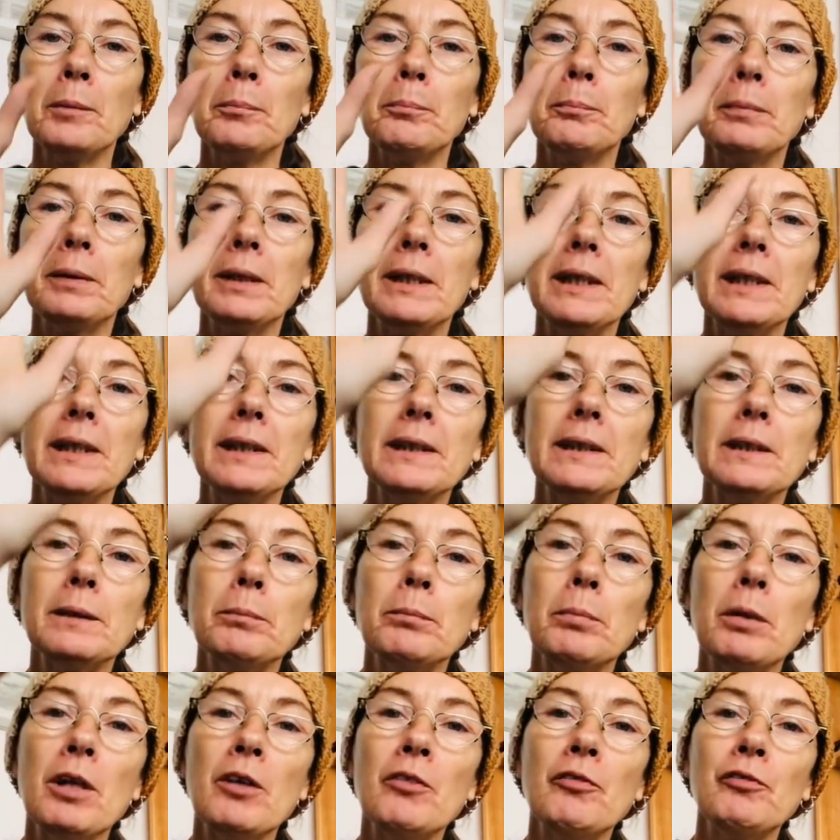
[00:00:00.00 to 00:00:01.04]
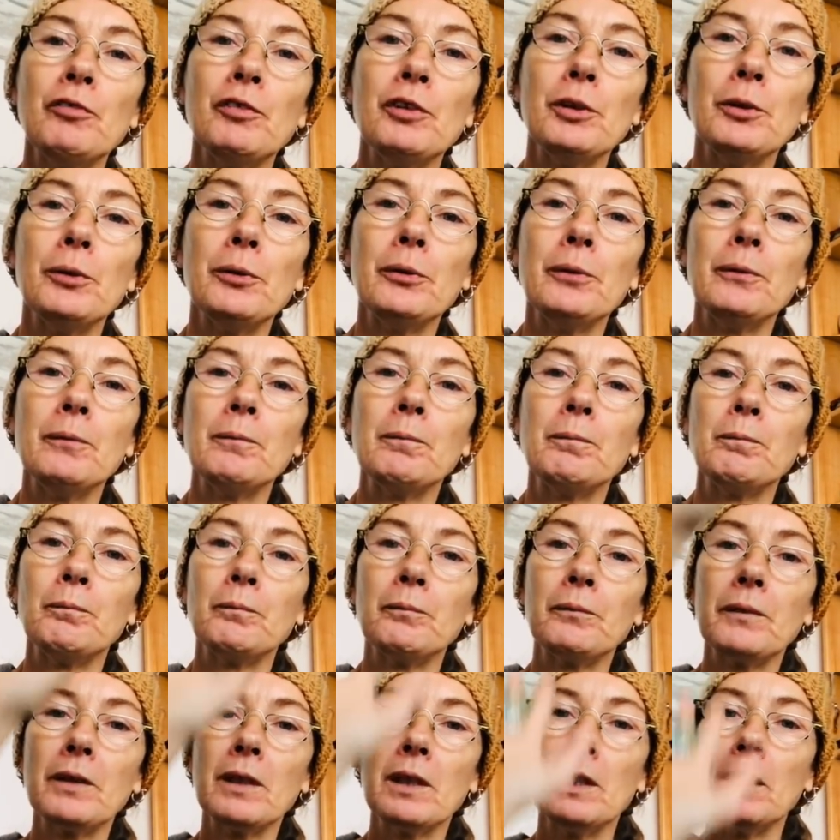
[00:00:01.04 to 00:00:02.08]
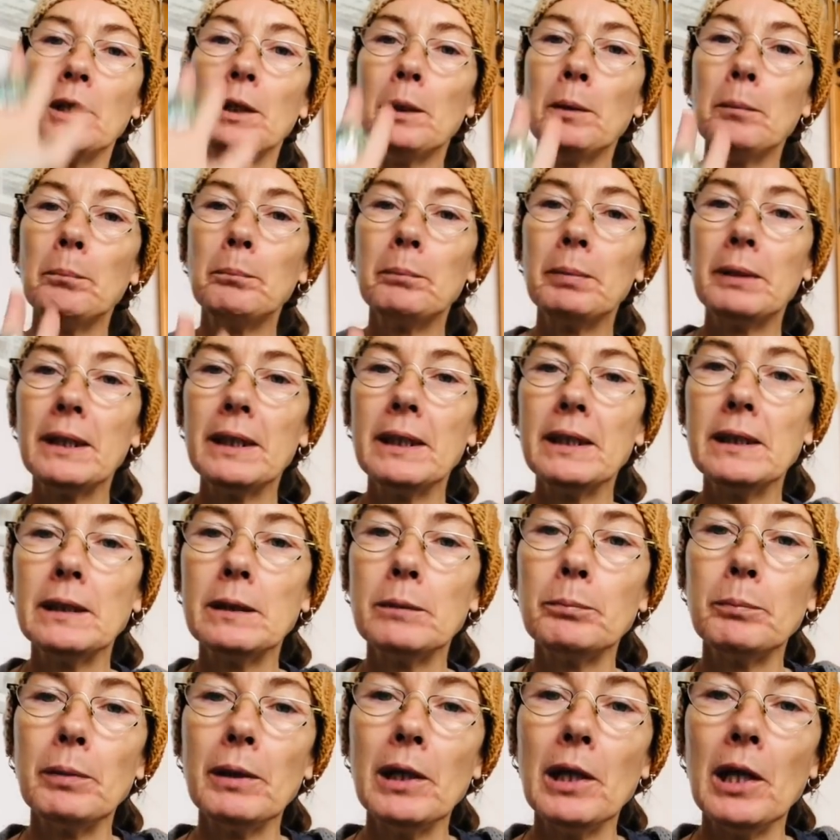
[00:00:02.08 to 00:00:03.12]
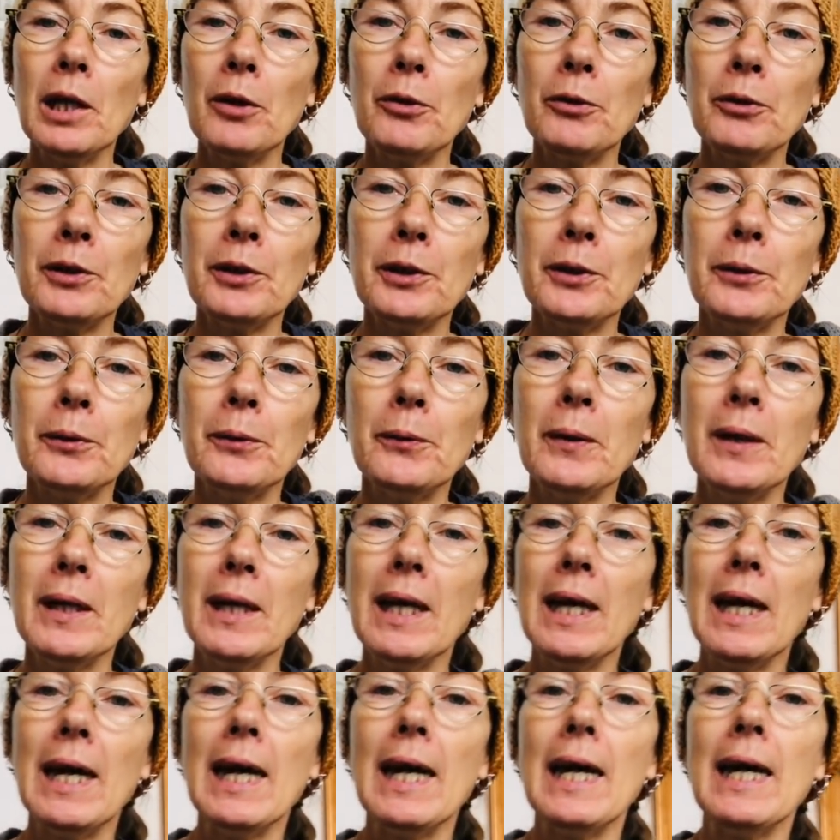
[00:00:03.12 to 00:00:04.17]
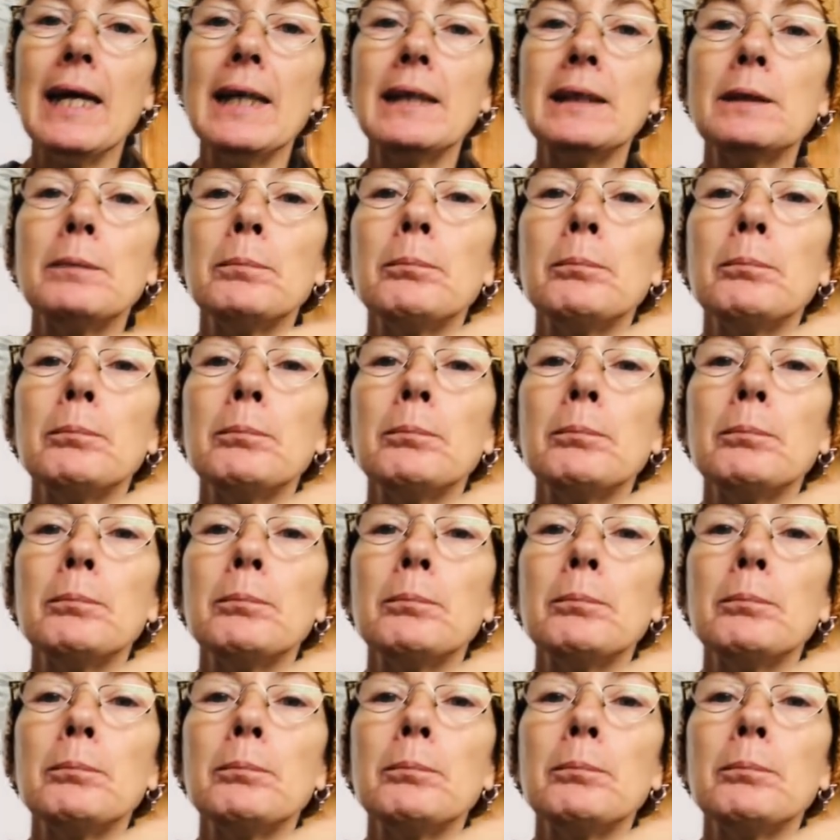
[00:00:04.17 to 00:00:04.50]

Peace above you, peace below you, and